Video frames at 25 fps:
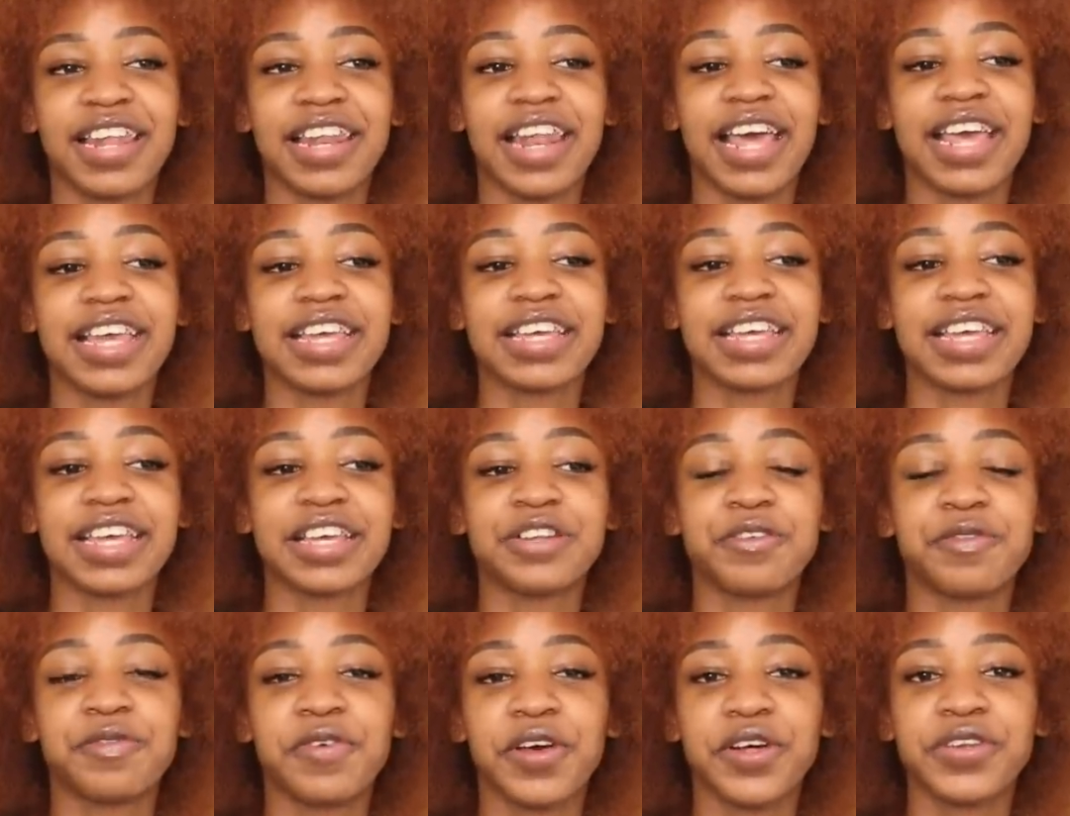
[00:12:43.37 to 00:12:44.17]

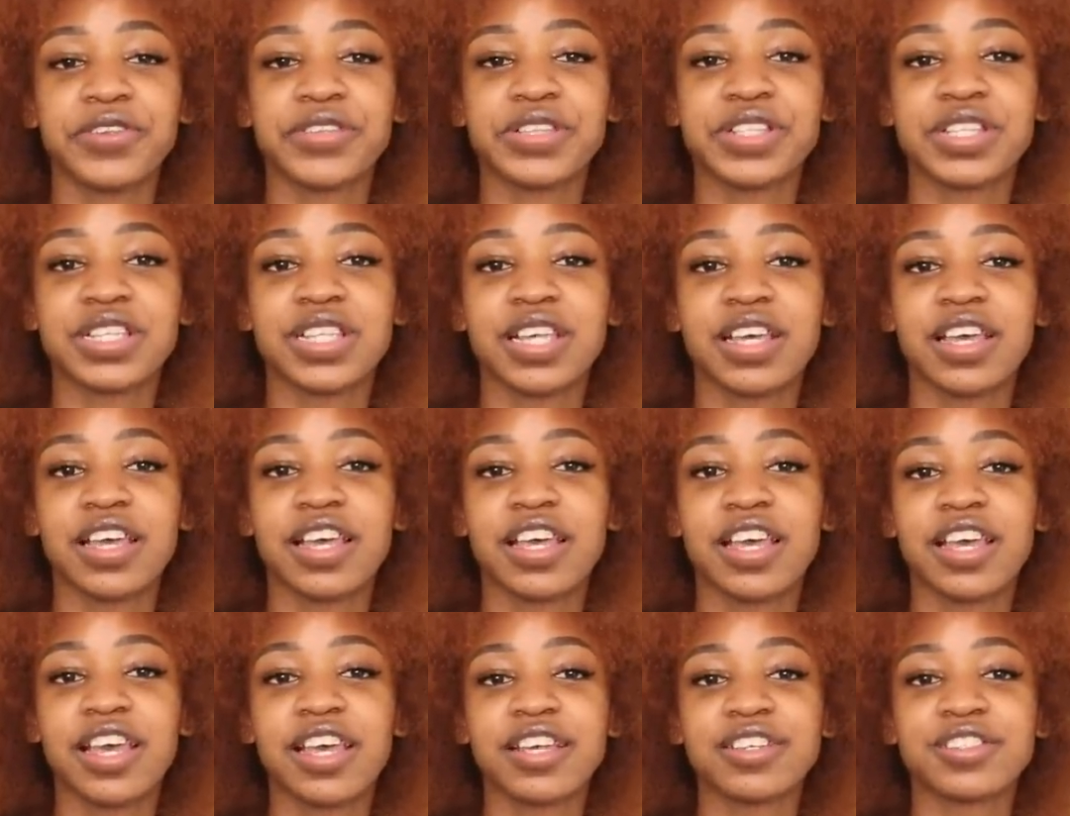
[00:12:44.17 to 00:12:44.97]
Like, it felt
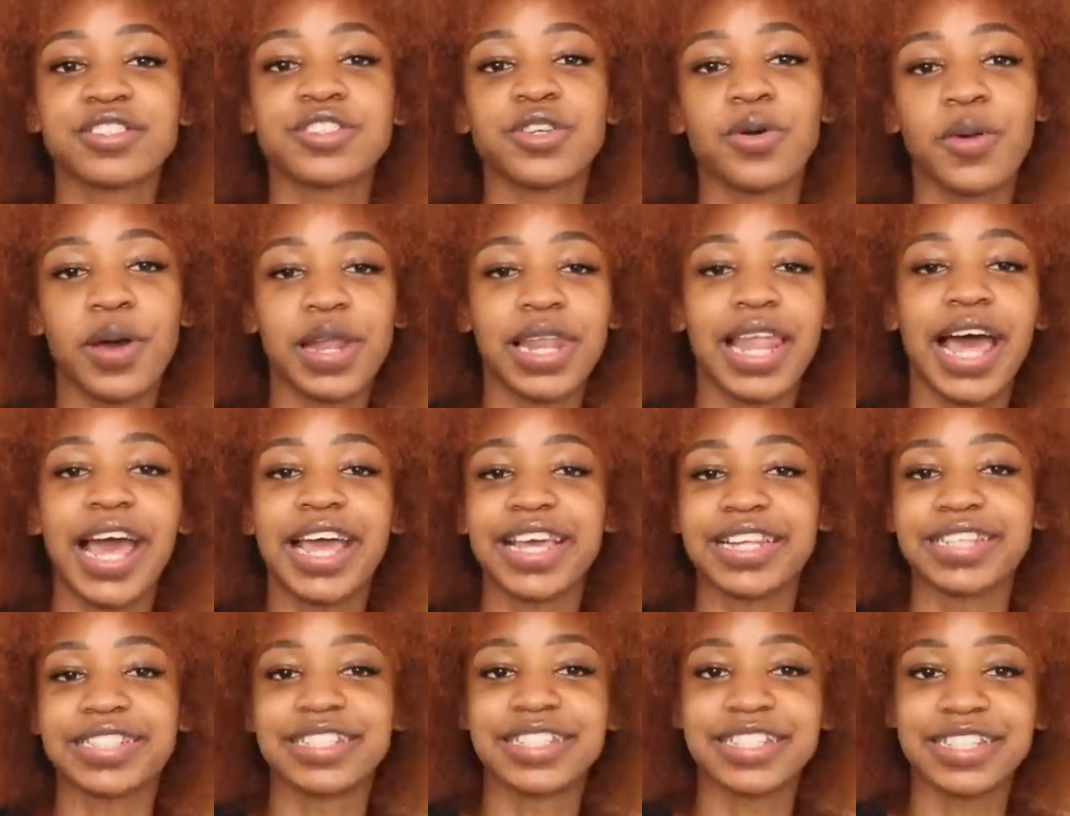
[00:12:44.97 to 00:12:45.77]
so
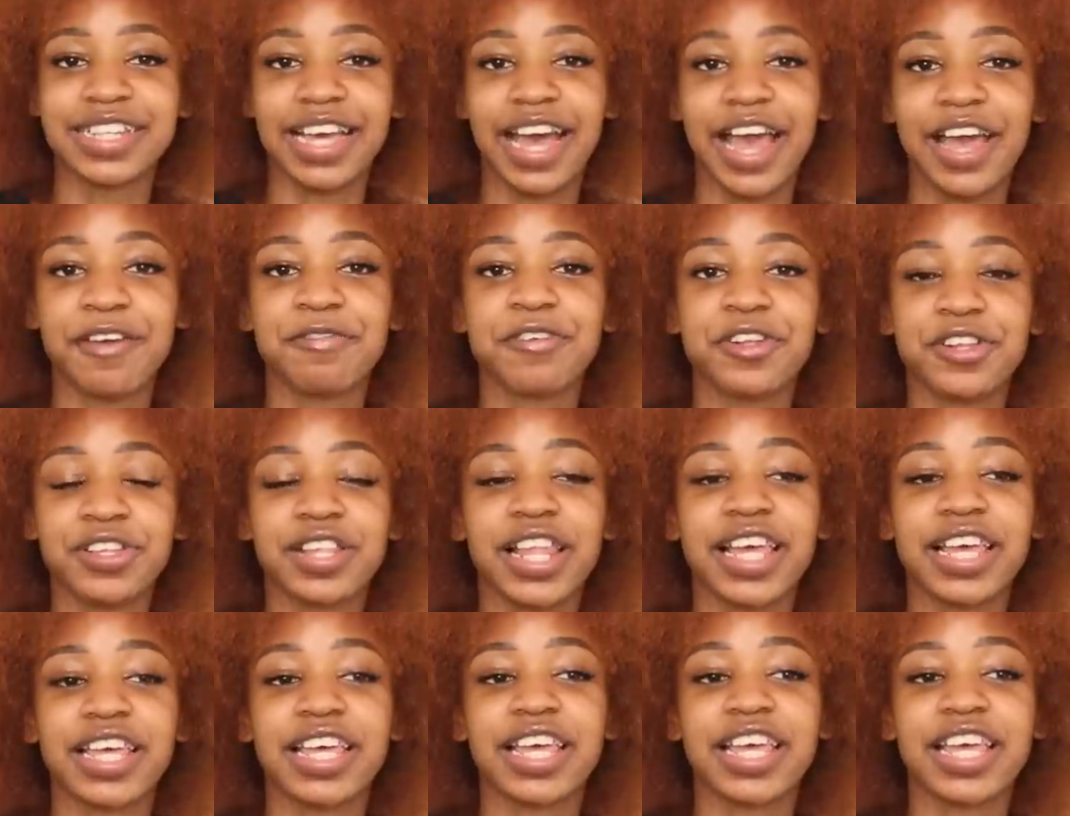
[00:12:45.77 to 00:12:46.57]
aligned. I
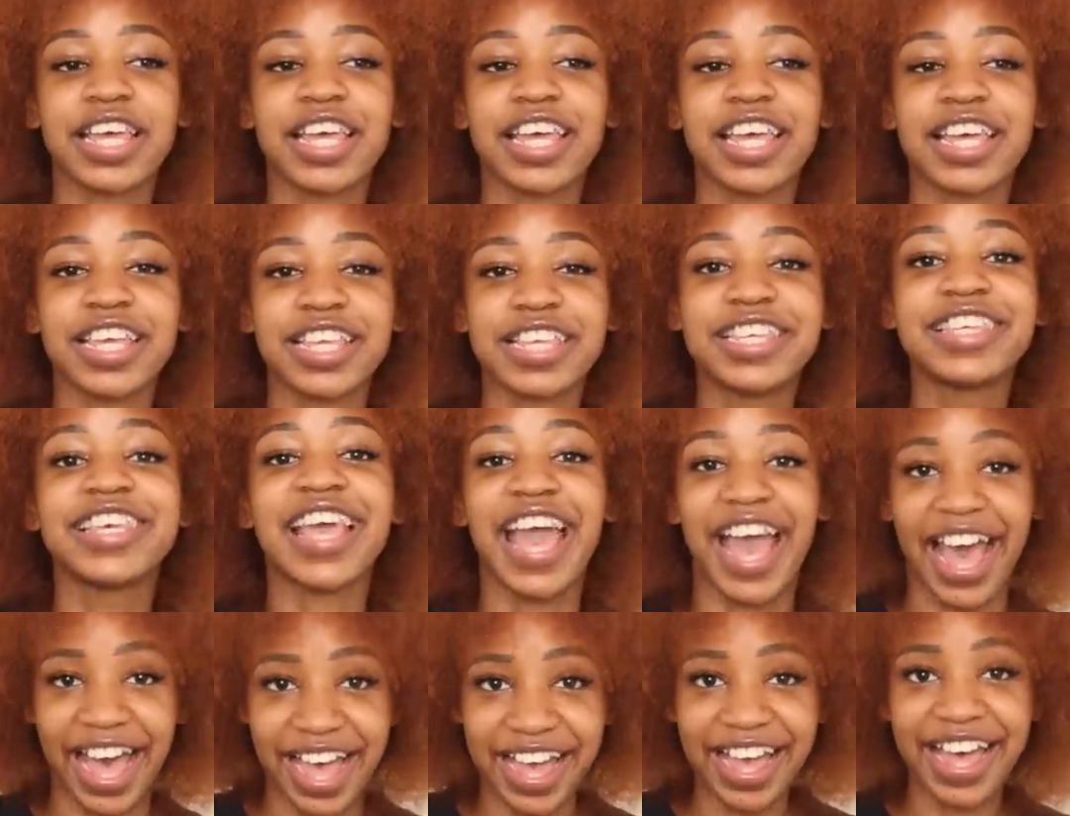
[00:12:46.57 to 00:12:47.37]
felt like,
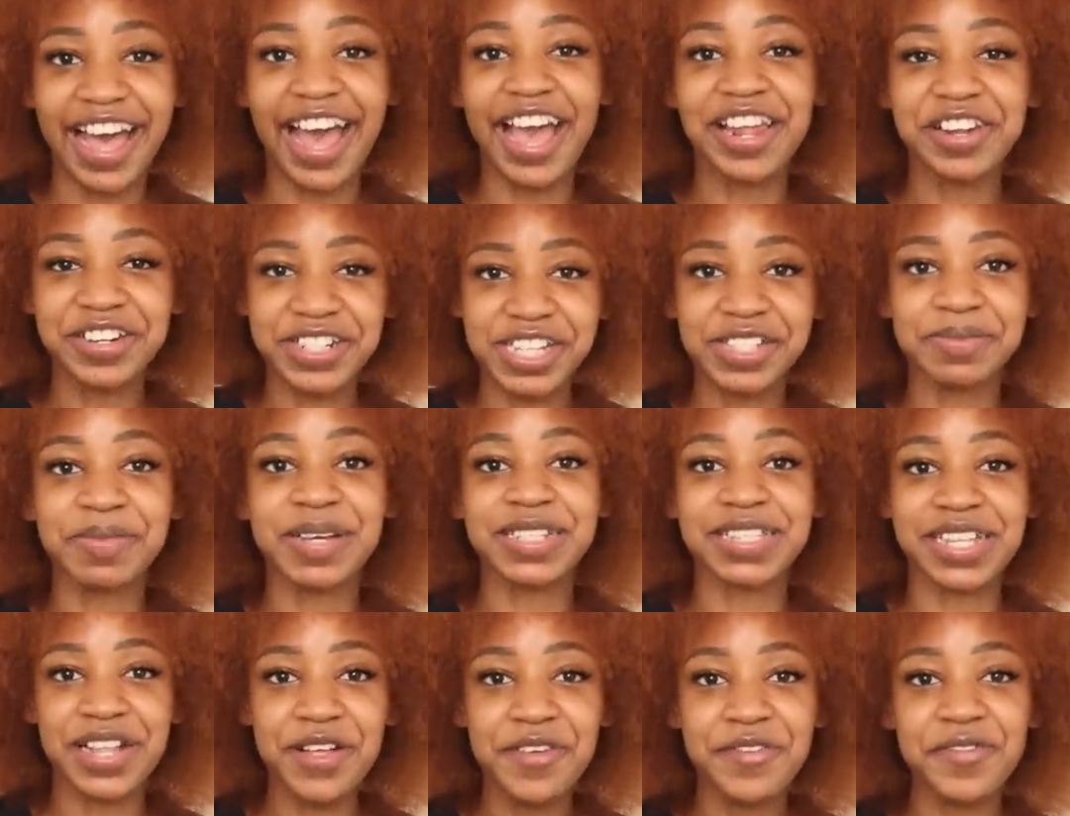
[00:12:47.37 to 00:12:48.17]
yeah. I looked at
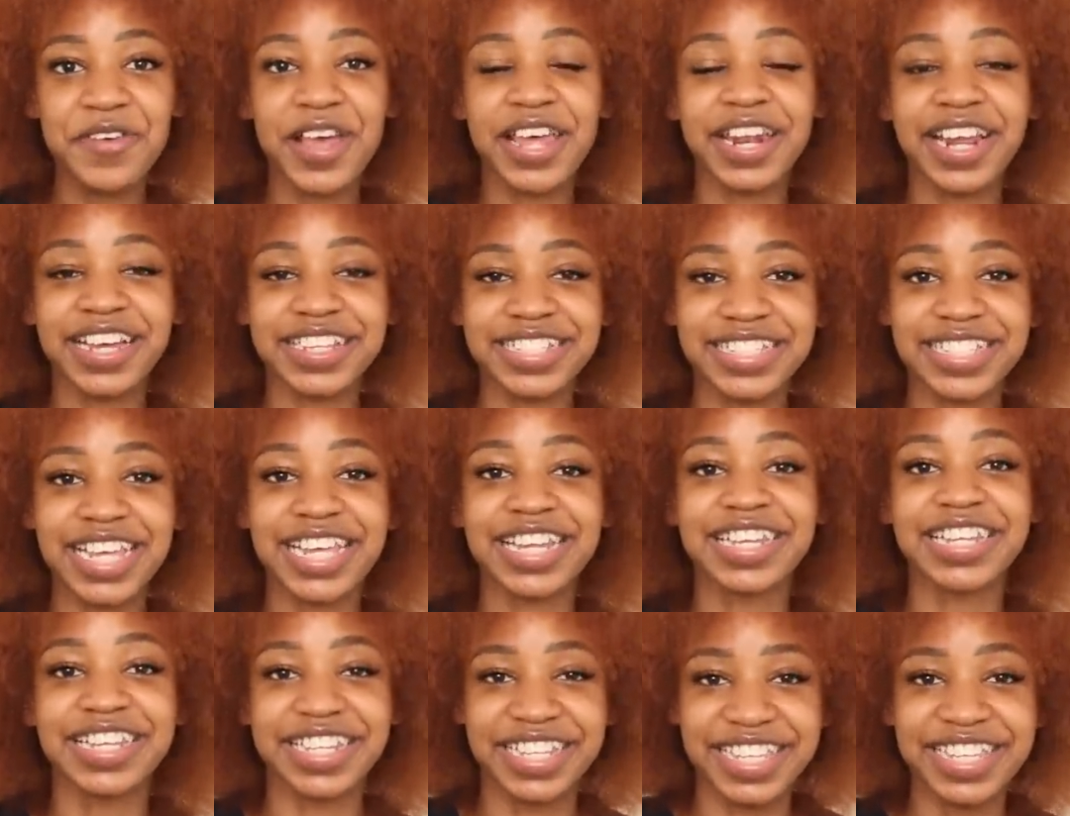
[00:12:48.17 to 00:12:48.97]
myself and I
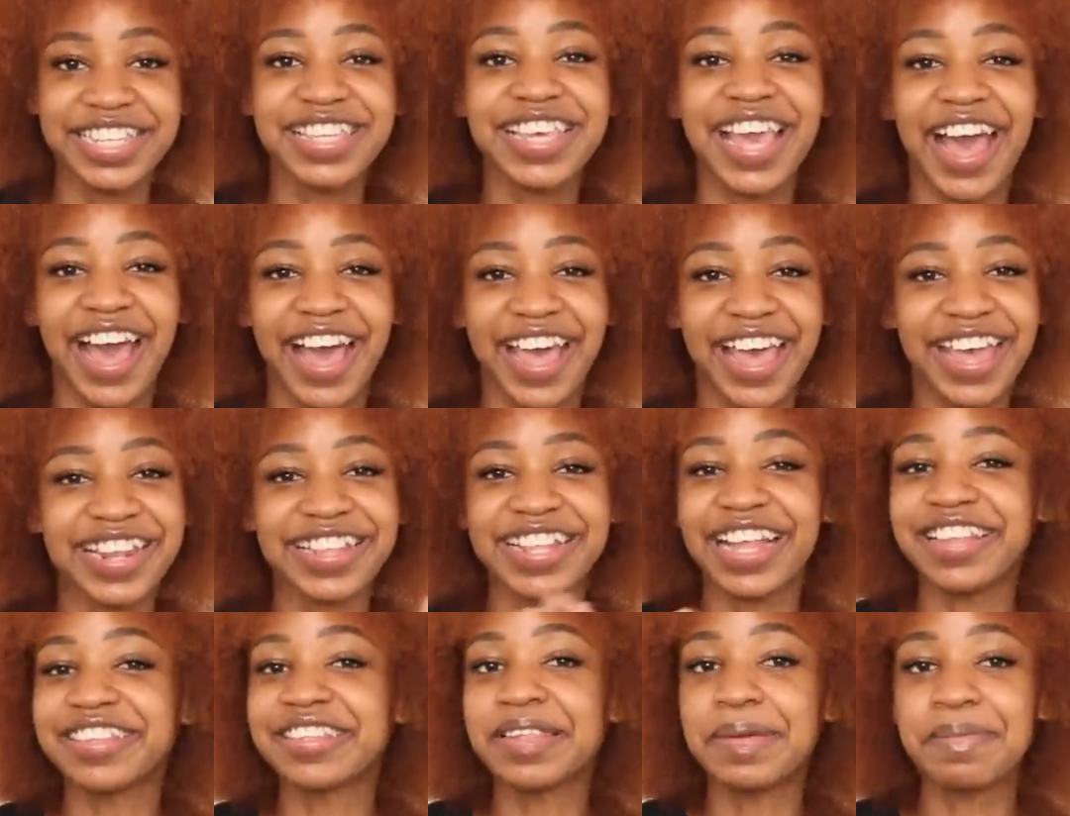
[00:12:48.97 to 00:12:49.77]
said, yeah.
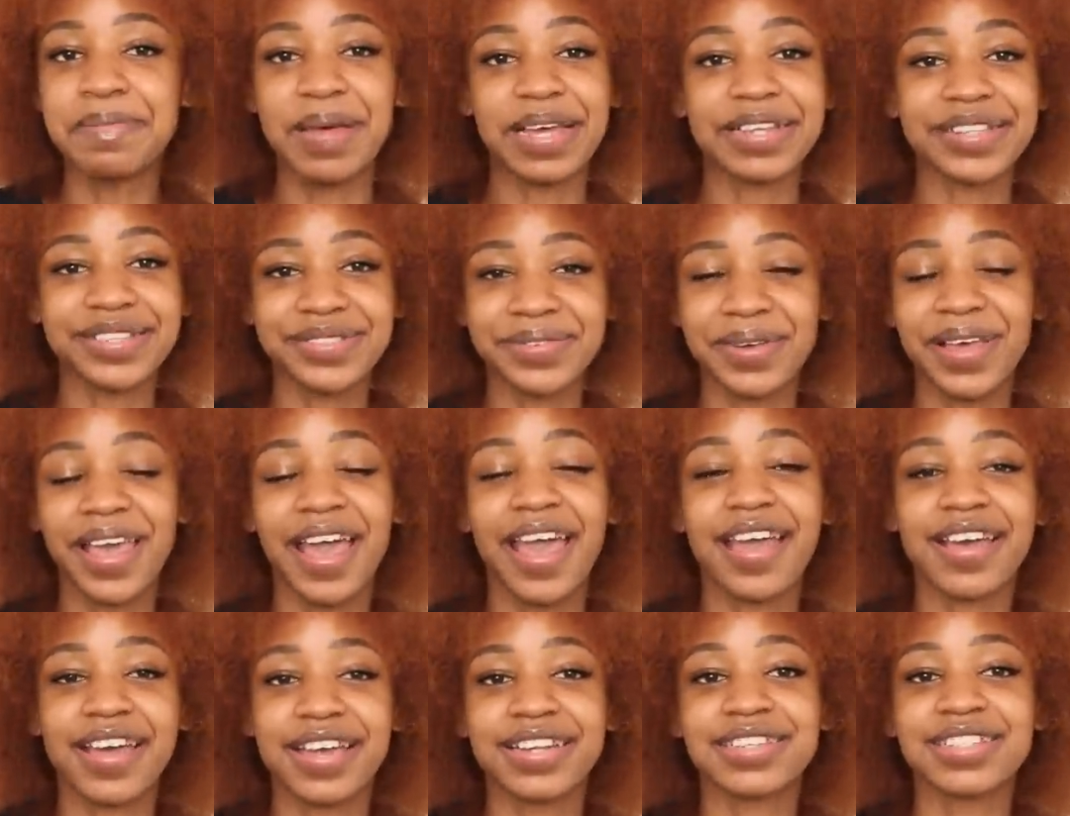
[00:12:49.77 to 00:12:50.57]
And that's the best way
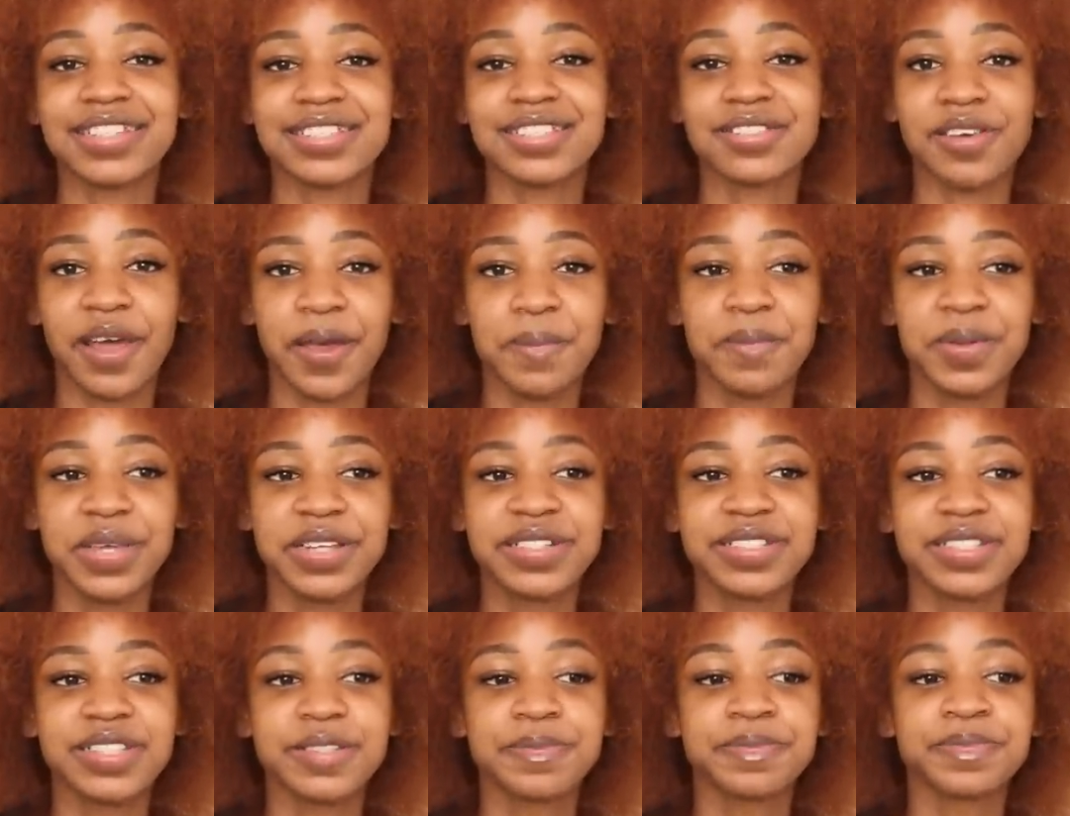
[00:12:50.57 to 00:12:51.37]
I can describe
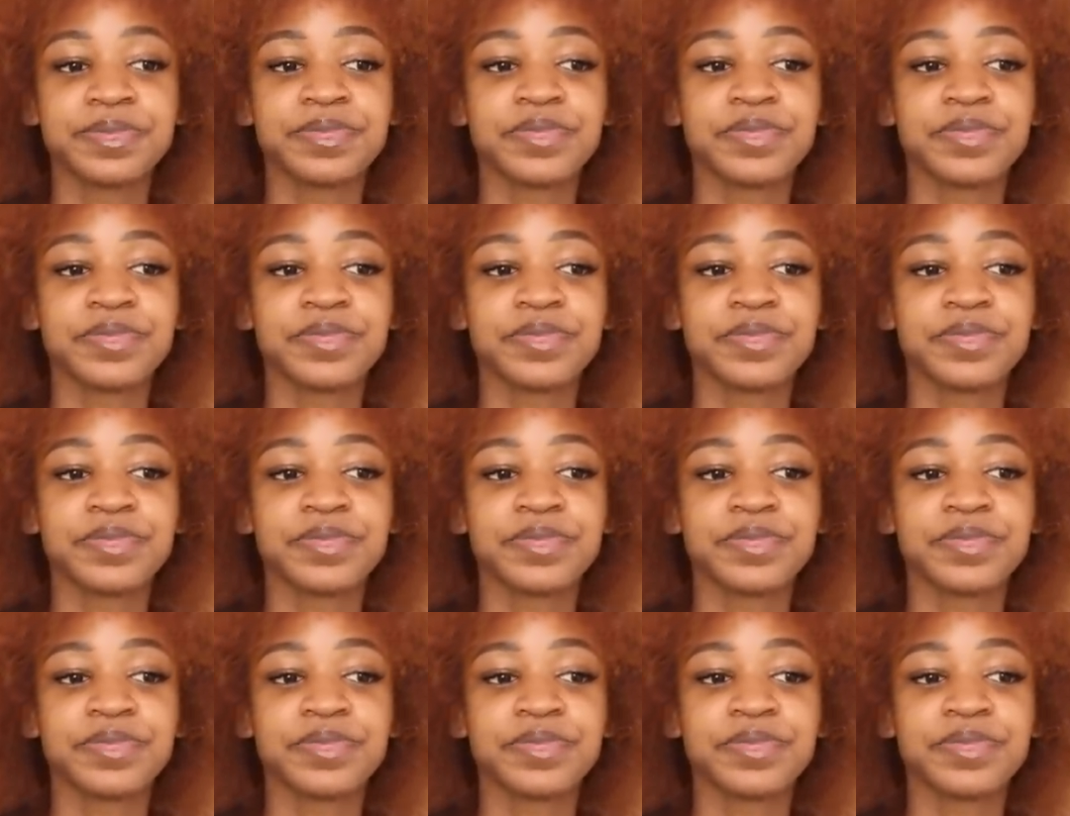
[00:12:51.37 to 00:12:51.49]
it.